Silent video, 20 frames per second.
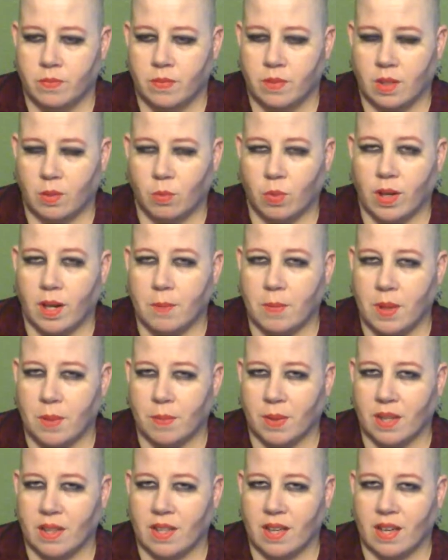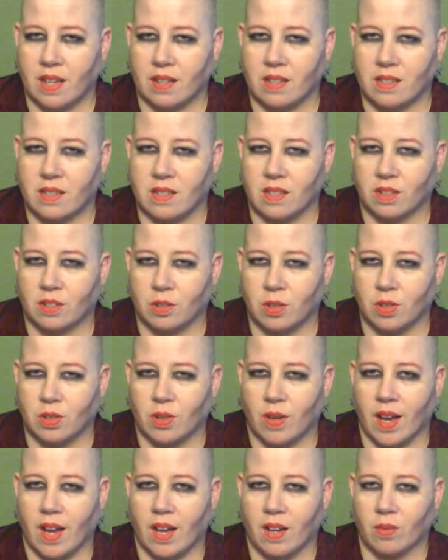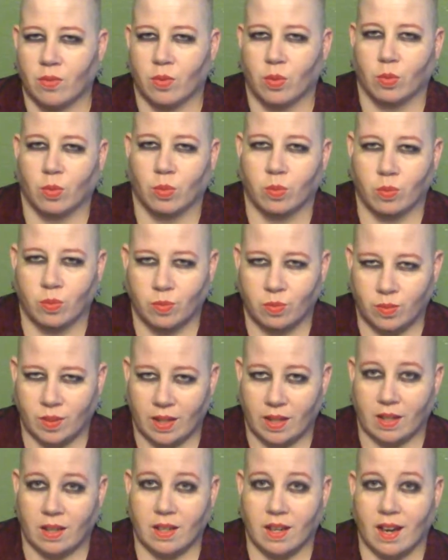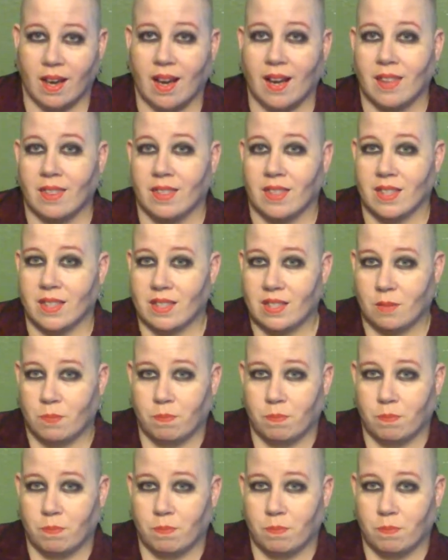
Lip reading: and what I mean by that is, you know, you don't have the, like, this